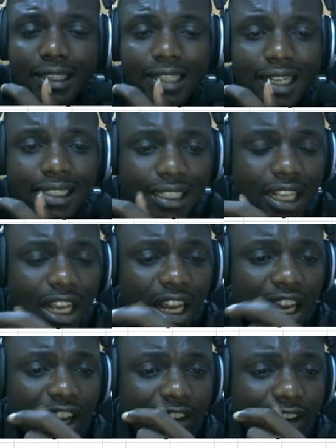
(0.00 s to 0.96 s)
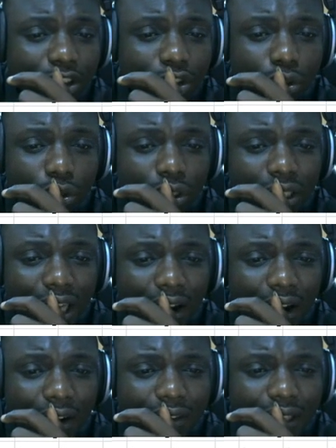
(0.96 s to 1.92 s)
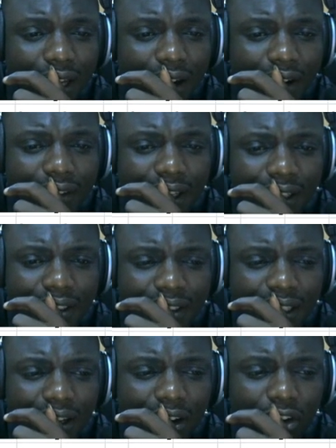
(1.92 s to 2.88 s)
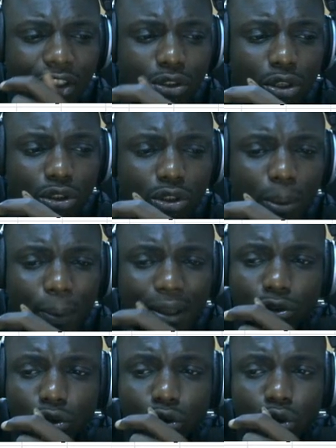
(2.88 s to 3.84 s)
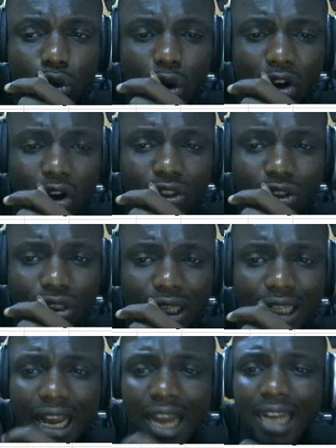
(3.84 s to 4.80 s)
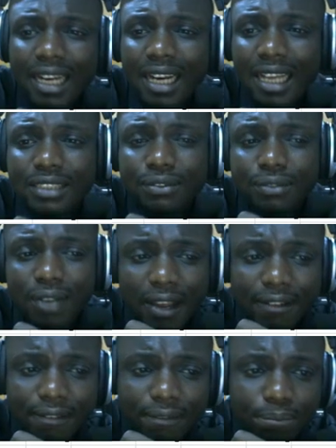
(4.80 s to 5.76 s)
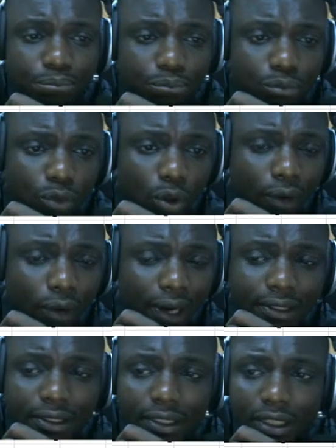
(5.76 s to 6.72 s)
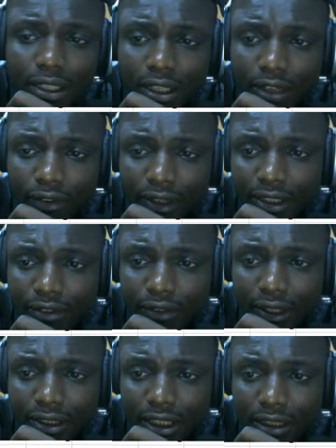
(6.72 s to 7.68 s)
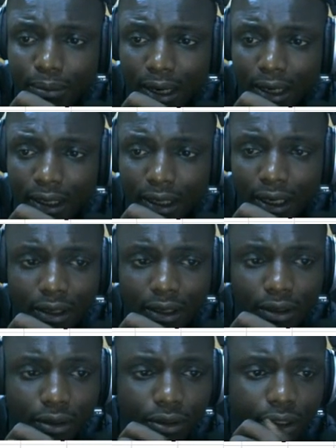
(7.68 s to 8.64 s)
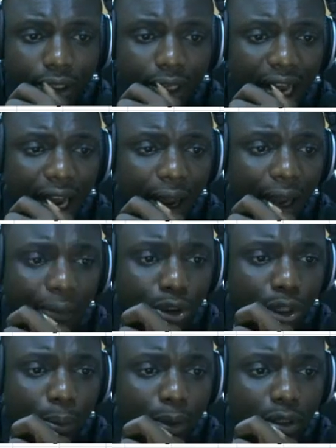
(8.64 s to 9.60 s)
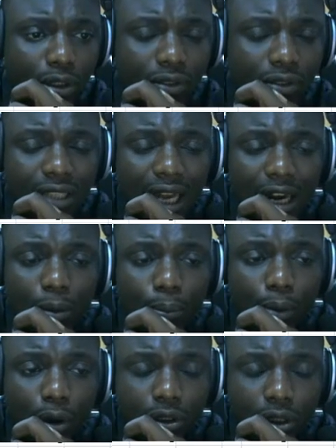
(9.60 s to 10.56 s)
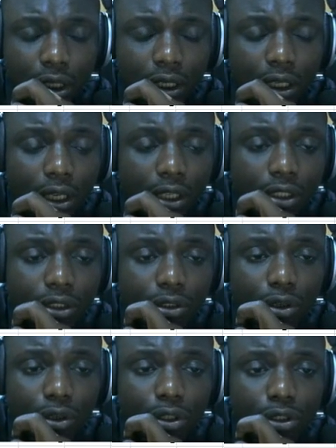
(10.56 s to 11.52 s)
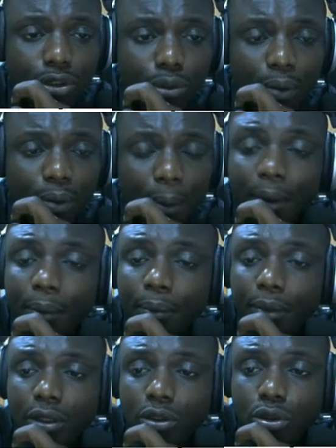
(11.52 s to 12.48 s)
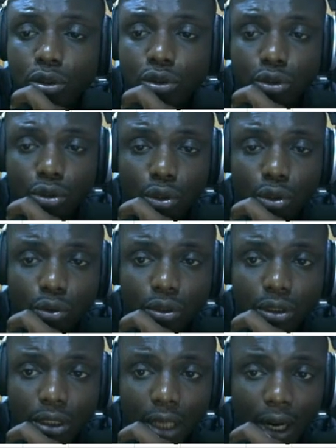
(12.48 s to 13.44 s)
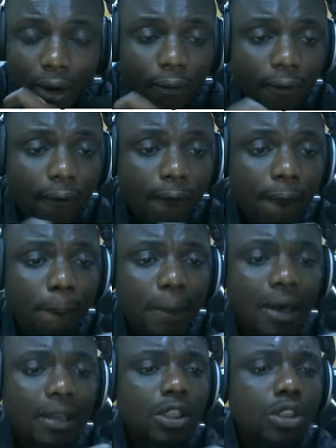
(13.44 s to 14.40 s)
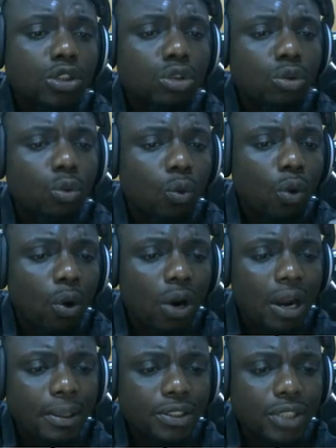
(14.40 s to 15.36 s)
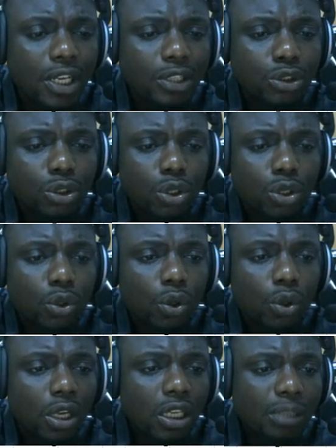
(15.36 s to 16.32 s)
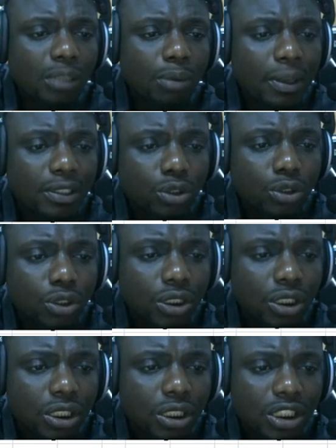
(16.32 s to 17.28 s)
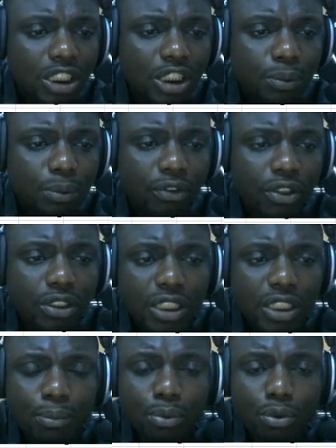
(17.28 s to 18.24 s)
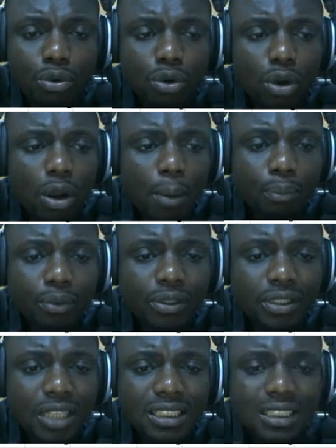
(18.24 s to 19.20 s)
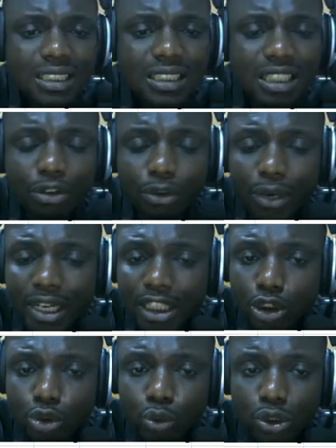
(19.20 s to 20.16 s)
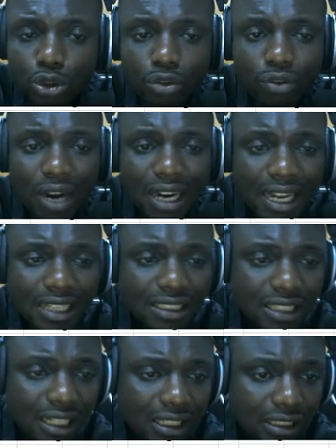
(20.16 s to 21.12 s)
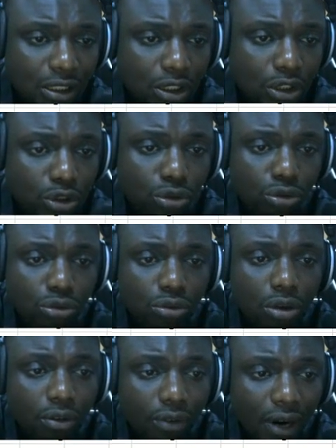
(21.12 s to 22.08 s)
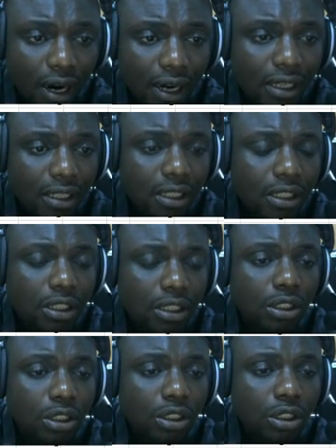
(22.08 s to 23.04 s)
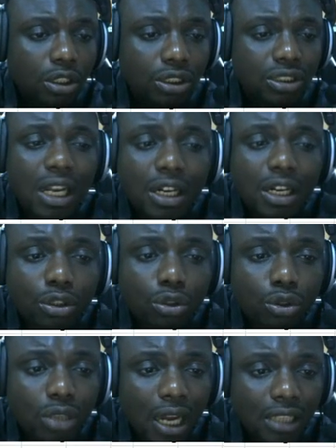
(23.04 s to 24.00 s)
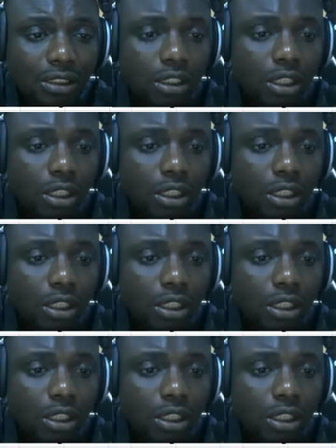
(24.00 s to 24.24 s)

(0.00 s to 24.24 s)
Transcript: like I said, if I should scroll down, down, it's going to stop at 295. All right, if I take my, okay, I'm sure because of the dialog box here, it's not going to permit me to scroll down. All right, so what am I trying to show you? The moment you see this pivot table presenting the range which you've highlighted to cover, it's telling you that